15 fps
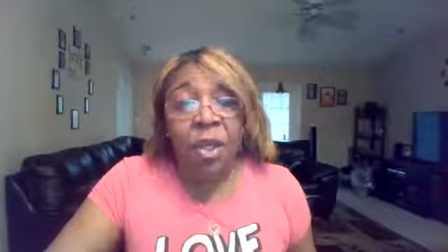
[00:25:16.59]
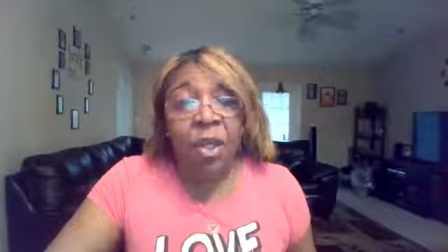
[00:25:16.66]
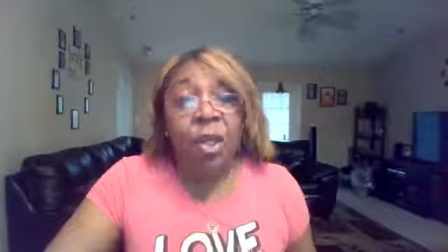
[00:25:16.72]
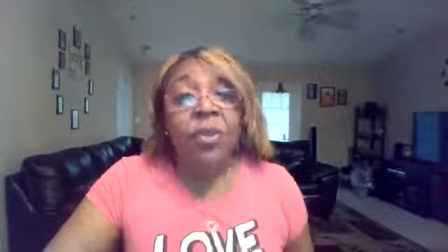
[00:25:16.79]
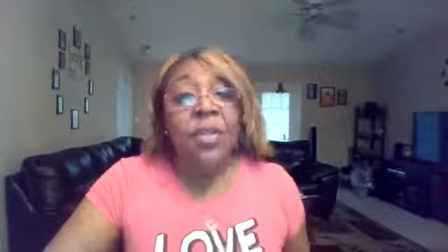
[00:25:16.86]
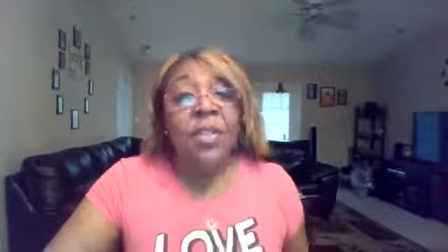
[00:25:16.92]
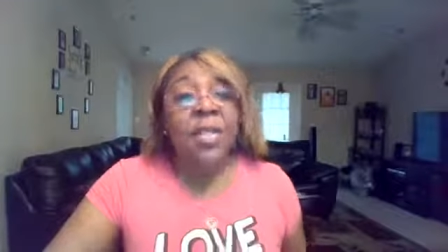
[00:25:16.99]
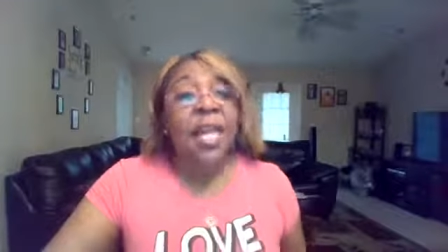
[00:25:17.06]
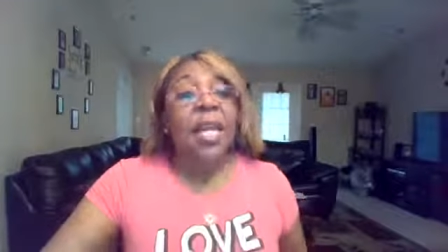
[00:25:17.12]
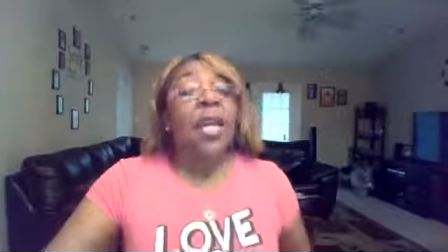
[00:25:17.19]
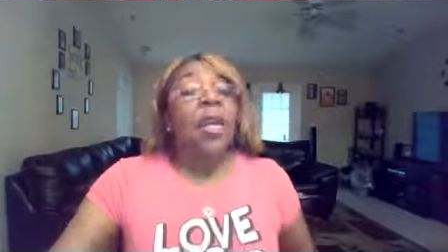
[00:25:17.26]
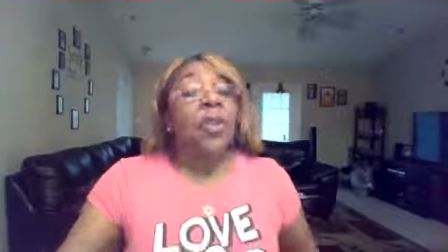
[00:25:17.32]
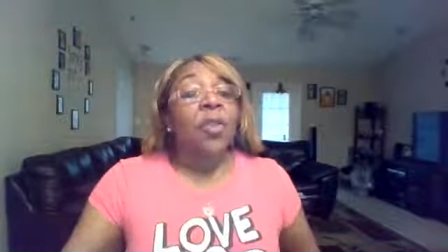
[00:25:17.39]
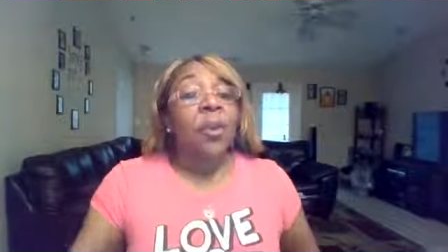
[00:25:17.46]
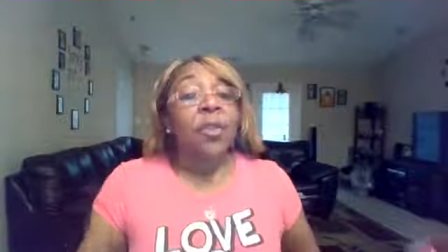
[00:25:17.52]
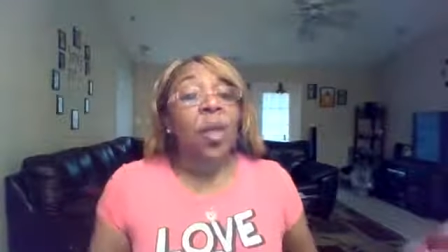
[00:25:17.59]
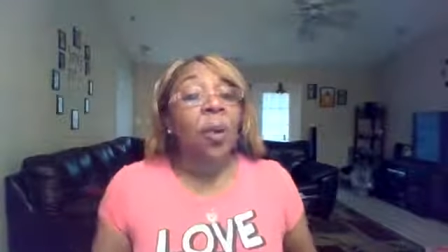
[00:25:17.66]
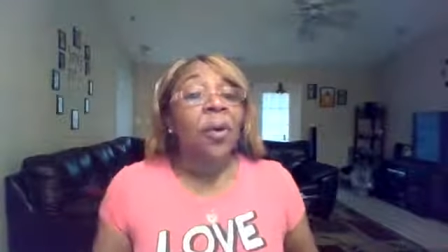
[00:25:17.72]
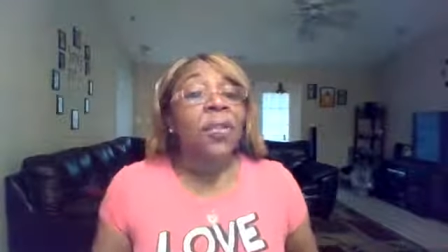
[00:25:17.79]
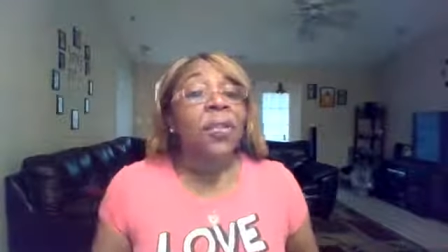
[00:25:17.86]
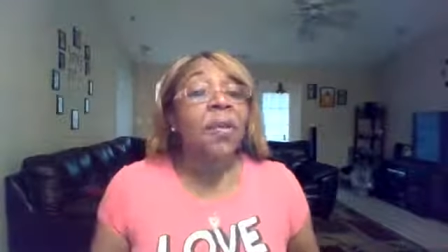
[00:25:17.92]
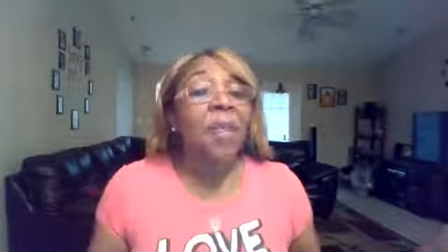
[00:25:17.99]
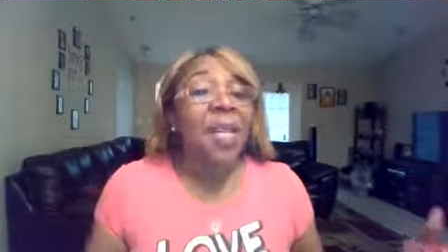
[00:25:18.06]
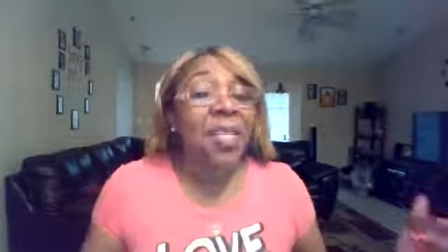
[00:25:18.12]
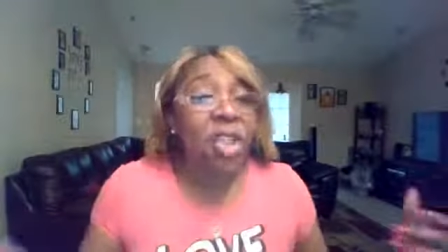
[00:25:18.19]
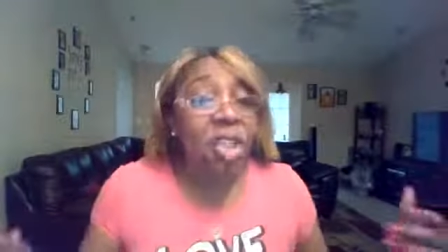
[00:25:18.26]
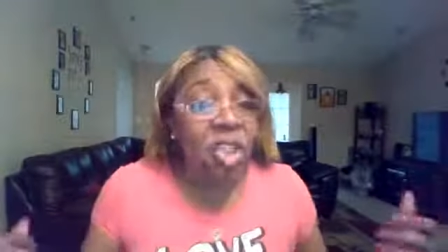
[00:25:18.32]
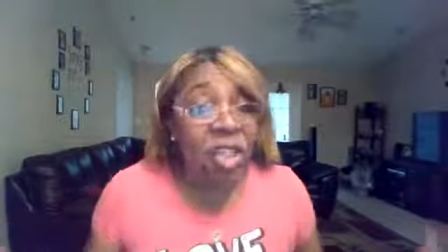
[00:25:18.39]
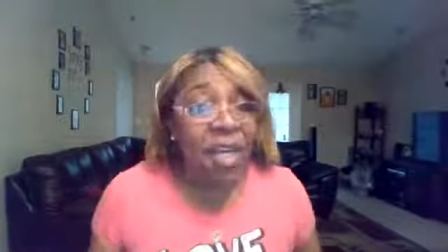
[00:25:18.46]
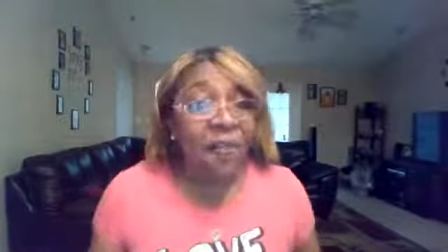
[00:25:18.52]
You understand? There's going to be a
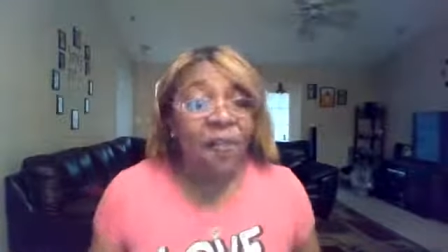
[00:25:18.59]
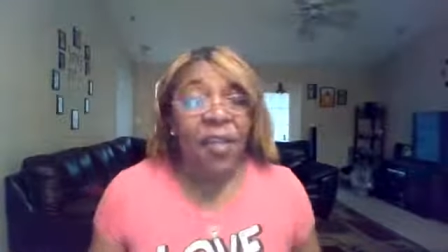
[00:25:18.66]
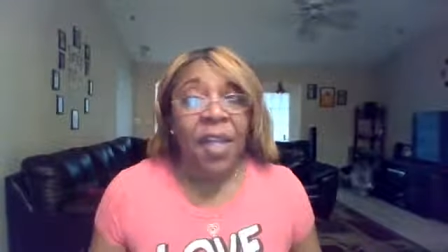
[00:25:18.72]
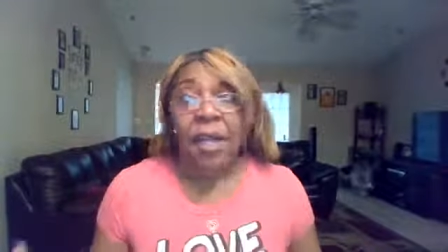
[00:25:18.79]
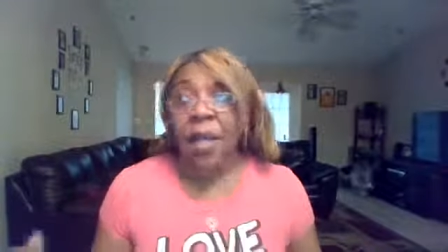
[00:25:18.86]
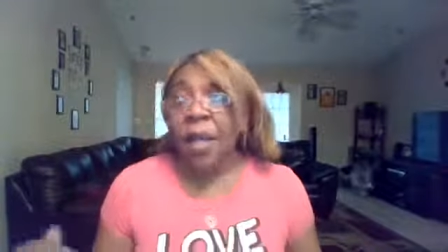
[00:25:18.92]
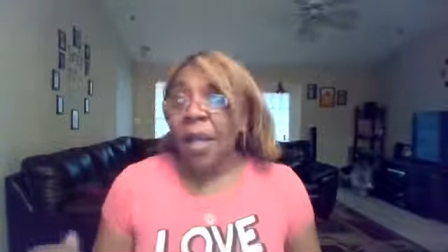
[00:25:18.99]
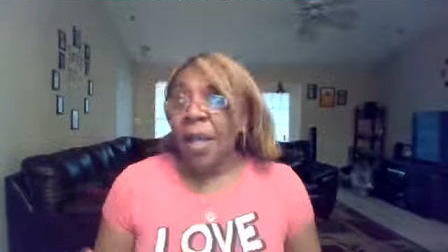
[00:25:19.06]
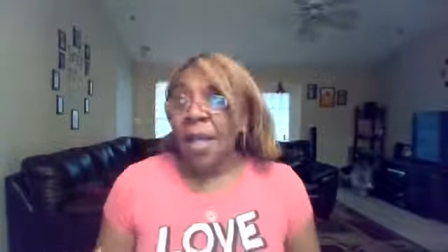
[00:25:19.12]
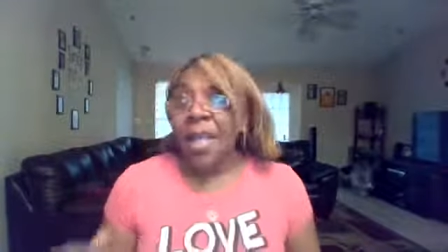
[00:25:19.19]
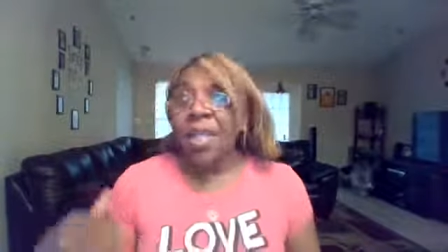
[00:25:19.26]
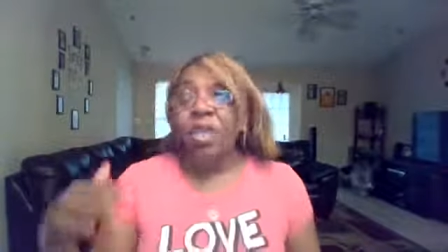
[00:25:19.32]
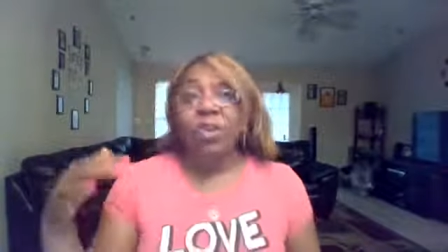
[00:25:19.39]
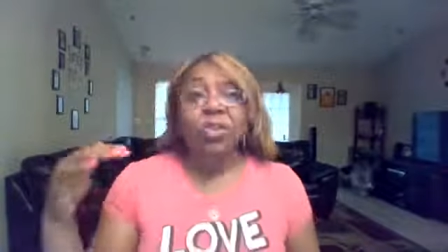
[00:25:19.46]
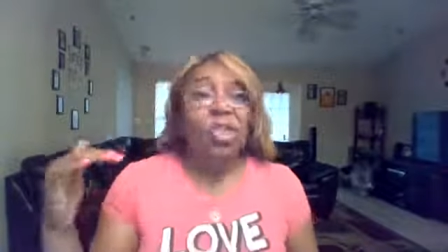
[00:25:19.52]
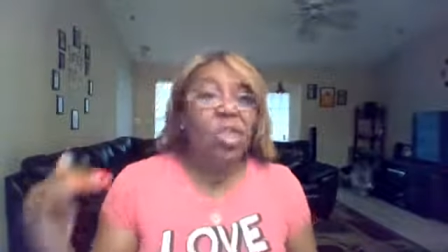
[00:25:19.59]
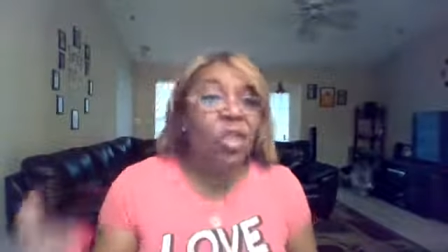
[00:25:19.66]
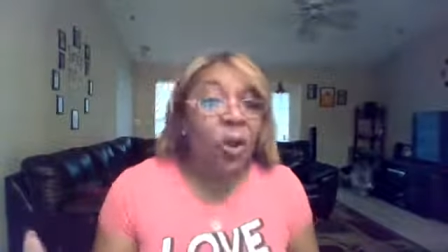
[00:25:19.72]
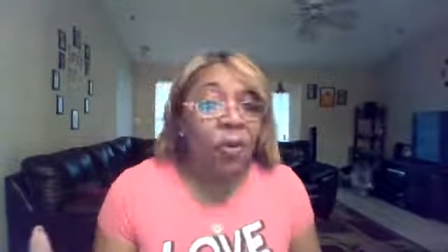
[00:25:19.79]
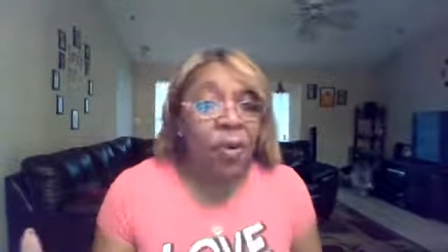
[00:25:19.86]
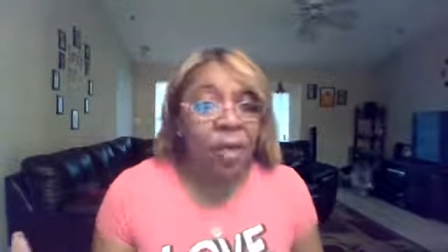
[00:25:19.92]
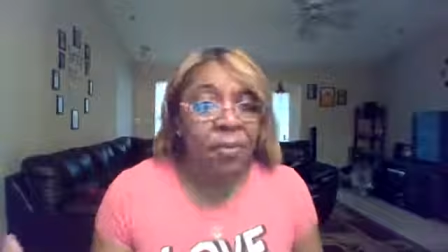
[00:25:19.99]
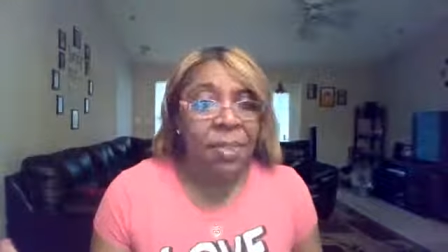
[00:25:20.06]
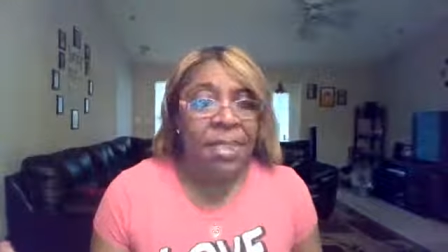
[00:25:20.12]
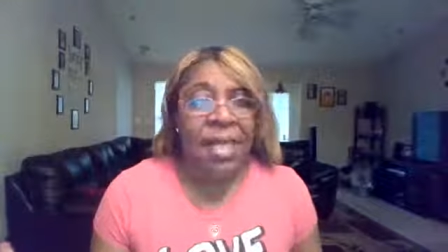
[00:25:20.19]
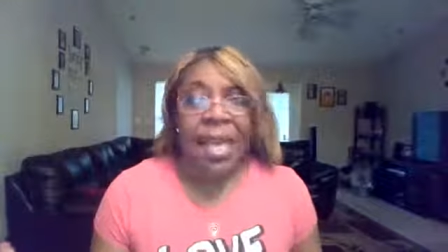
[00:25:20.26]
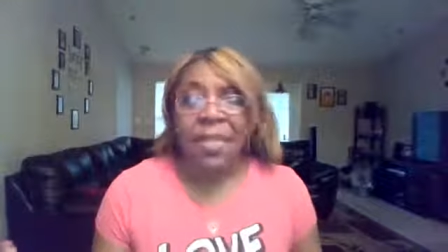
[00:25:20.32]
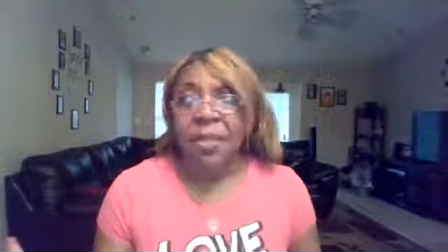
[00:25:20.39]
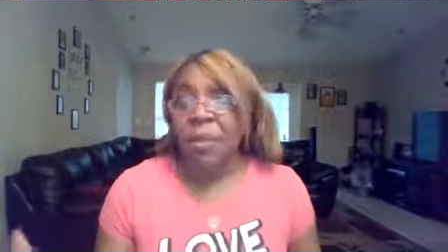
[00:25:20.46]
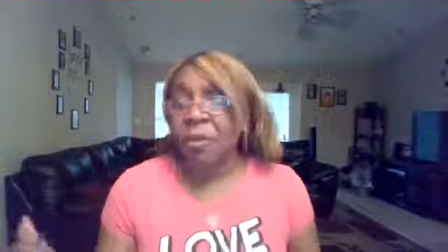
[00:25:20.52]
shift in, in your
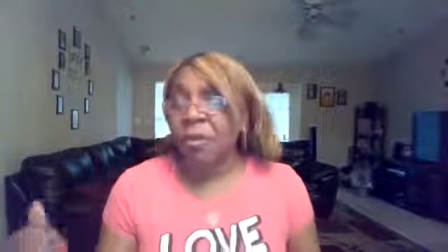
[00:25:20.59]
circumstance.